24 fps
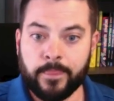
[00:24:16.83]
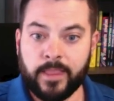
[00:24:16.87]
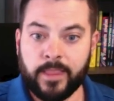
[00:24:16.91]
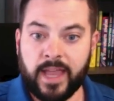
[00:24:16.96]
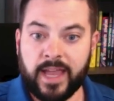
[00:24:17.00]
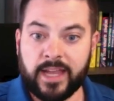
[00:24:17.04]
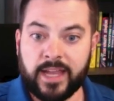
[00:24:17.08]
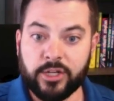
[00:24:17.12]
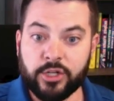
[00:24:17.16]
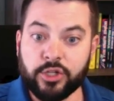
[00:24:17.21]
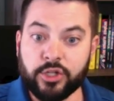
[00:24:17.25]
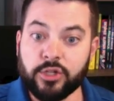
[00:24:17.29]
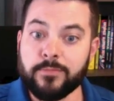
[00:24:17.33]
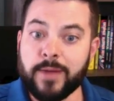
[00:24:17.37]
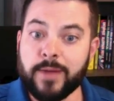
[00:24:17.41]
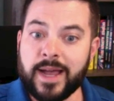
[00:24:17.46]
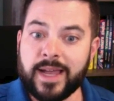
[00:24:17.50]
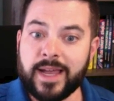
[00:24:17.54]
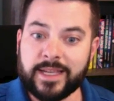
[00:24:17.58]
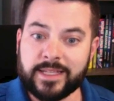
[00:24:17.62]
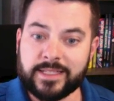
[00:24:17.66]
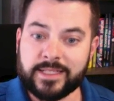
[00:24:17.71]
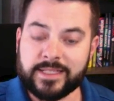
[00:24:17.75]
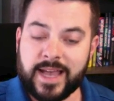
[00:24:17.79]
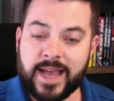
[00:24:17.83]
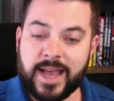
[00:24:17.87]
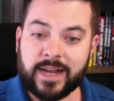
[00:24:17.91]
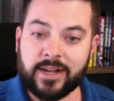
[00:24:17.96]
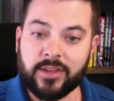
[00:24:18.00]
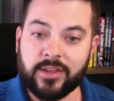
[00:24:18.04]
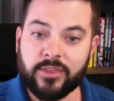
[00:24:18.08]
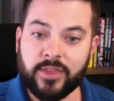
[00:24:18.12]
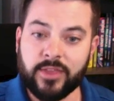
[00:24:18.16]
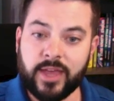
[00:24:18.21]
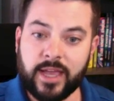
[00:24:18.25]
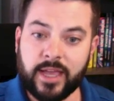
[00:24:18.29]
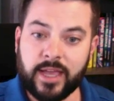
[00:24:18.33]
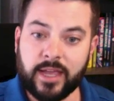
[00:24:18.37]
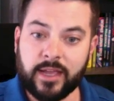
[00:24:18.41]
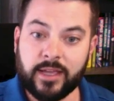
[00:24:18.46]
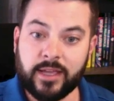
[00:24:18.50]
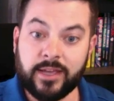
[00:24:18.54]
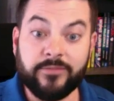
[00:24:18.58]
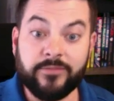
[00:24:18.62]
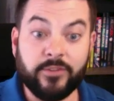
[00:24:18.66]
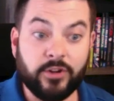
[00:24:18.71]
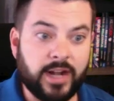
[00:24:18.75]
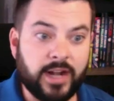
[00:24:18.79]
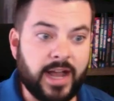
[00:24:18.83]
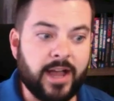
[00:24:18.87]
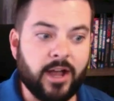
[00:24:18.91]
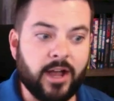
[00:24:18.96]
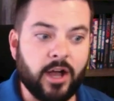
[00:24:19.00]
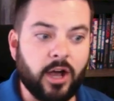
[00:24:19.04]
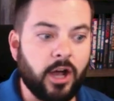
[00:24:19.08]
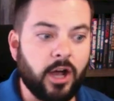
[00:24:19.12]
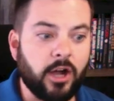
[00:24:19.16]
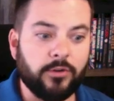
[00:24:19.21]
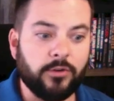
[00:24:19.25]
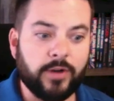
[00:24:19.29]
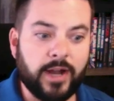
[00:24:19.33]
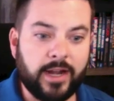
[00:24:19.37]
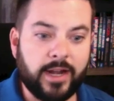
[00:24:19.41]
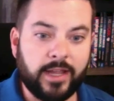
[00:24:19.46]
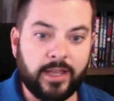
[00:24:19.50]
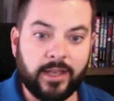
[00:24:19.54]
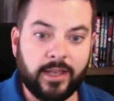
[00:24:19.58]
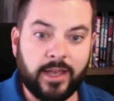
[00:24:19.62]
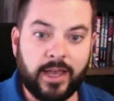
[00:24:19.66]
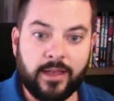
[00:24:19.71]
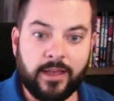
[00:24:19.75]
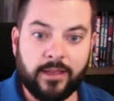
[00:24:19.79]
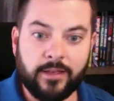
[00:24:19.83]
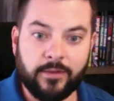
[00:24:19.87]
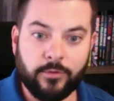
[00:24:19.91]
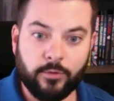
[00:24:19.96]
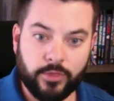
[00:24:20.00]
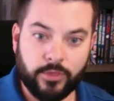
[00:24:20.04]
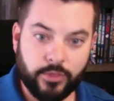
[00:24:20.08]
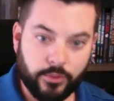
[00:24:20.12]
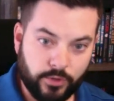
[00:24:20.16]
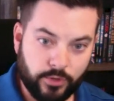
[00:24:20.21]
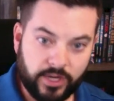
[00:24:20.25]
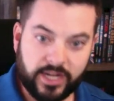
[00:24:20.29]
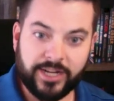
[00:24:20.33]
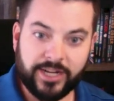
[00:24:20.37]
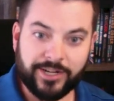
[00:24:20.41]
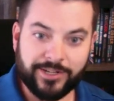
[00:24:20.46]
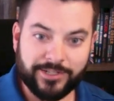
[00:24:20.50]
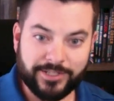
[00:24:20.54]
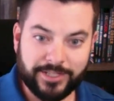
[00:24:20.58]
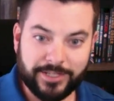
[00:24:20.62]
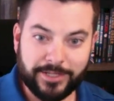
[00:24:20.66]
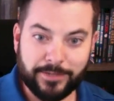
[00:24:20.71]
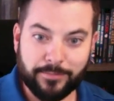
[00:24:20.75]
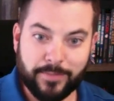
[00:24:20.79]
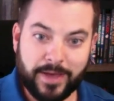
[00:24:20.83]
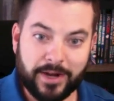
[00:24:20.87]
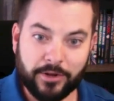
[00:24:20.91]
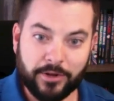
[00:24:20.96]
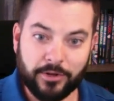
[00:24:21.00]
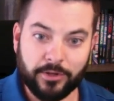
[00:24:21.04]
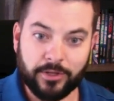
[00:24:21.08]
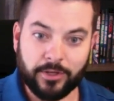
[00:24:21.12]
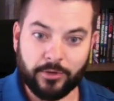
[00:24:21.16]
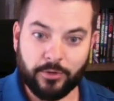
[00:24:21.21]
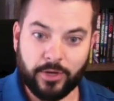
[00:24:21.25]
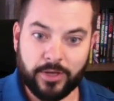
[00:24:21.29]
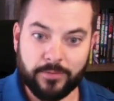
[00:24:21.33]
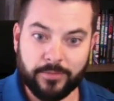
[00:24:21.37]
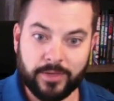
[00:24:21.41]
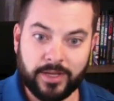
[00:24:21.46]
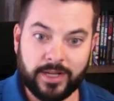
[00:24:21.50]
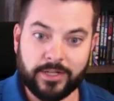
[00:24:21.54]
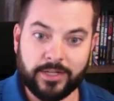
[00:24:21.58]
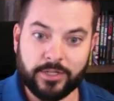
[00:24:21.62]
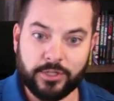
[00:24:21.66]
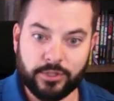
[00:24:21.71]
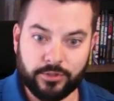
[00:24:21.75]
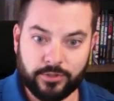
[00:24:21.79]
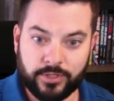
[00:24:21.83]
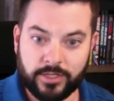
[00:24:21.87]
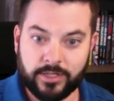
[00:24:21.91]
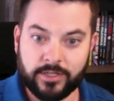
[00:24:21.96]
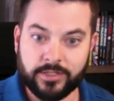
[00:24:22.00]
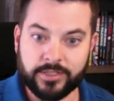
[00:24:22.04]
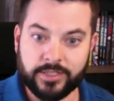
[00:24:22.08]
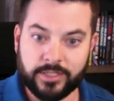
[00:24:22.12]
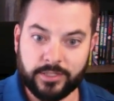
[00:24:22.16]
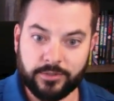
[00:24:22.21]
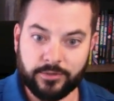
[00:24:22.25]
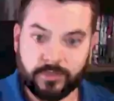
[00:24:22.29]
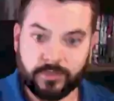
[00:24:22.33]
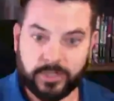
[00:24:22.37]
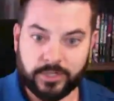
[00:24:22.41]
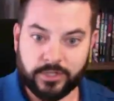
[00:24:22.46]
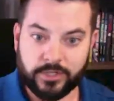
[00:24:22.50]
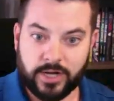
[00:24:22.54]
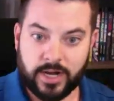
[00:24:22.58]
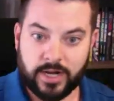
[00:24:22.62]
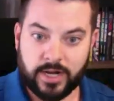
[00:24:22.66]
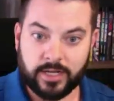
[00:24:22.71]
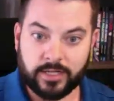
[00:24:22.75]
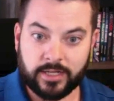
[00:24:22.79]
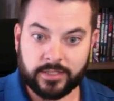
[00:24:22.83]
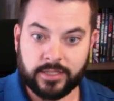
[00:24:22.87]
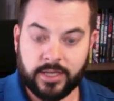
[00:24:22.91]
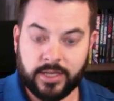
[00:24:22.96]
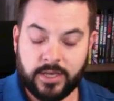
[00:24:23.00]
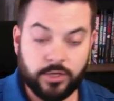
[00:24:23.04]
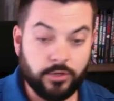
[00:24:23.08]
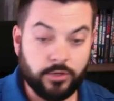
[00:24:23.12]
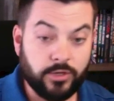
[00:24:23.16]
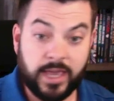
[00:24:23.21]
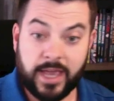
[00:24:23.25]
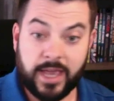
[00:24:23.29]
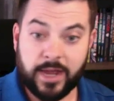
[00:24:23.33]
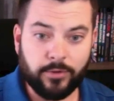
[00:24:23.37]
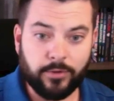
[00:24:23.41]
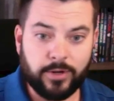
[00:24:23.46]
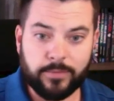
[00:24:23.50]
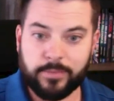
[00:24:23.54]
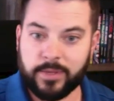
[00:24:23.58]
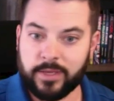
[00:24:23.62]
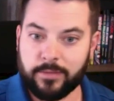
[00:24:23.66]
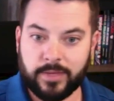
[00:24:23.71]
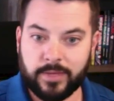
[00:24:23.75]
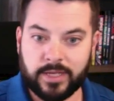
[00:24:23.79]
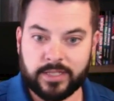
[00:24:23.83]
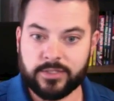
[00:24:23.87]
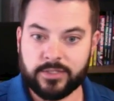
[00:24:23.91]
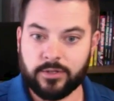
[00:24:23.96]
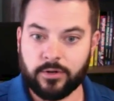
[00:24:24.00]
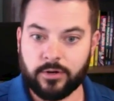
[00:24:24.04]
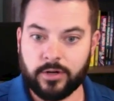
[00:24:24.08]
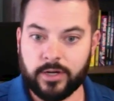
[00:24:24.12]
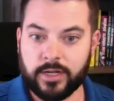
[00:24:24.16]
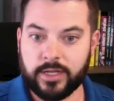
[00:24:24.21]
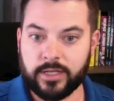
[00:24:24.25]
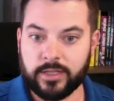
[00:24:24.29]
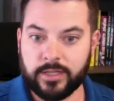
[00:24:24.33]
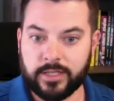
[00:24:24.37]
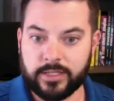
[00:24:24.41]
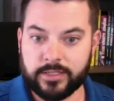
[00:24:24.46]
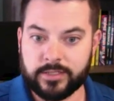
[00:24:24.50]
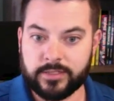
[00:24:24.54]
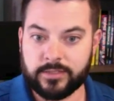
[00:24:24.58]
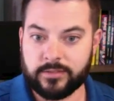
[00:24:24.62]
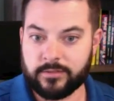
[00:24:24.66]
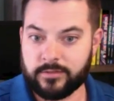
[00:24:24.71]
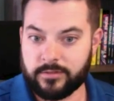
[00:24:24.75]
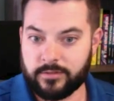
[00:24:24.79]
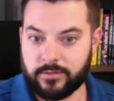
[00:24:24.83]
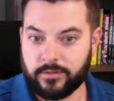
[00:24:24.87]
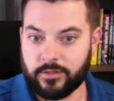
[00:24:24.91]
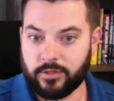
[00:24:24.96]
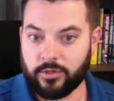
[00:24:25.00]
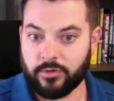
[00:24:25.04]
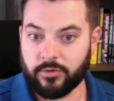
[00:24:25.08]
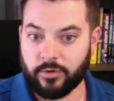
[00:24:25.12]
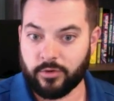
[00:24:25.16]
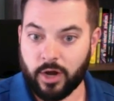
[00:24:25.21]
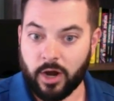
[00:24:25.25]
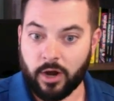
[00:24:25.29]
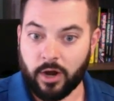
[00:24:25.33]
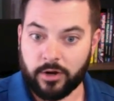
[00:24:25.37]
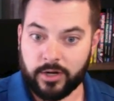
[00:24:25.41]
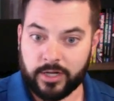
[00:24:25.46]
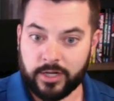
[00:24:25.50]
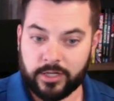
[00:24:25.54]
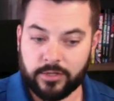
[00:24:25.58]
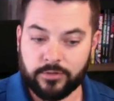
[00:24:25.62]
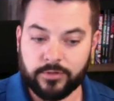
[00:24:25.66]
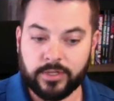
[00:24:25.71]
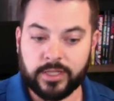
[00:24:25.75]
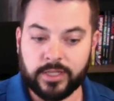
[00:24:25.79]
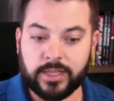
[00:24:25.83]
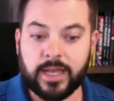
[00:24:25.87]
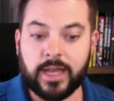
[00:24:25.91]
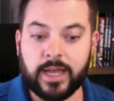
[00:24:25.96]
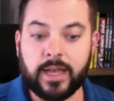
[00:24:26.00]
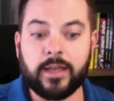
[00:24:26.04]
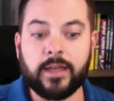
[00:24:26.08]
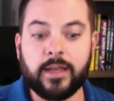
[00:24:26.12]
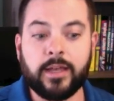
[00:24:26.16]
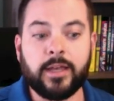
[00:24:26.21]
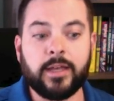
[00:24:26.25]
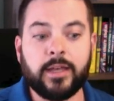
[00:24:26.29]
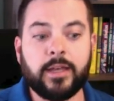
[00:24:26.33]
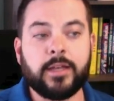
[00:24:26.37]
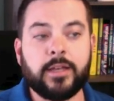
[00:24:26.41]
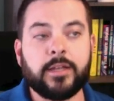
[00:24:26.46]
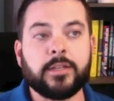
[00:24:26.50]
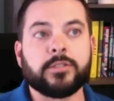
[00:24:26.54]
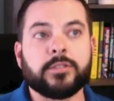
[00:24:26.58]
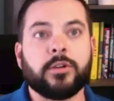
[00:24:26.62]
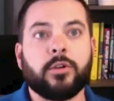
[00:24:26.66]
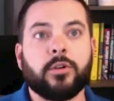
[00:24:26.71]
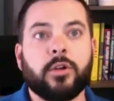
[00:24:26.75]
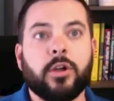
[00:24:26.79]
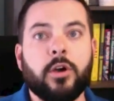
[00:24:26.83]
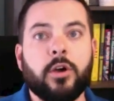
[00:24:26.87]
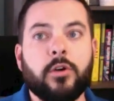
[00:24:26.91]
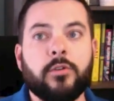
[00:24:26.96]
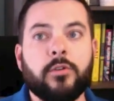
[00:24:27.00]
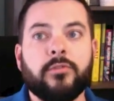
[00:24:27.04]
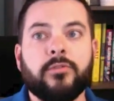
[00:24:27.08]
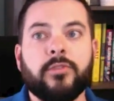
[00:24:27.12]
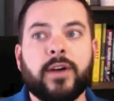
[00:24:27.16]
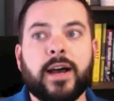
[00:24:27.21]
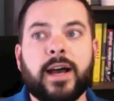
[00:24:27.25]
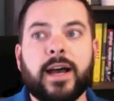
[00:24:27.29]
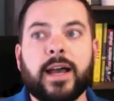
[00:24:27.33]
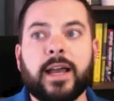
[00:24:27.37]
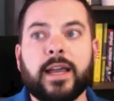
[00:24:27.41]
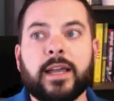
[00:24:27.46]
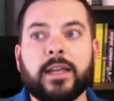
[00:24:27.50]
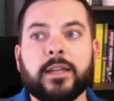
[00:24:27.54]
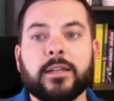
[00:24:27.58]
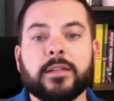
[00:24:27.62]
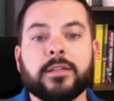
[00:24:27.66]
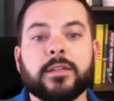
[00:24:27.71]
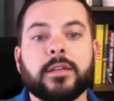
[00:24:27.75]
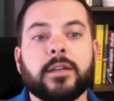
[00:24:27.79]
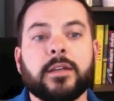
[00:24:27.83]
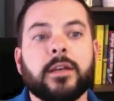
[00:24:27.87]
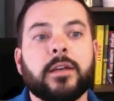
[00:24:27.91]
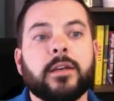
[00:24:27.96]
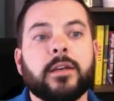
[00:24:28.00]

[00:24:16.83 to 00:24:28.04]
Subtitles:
and do my exact thing if you're not already 3 years into medical equipment and 2 years into electronics. You can't repeat my story unless you're already doing that. So go find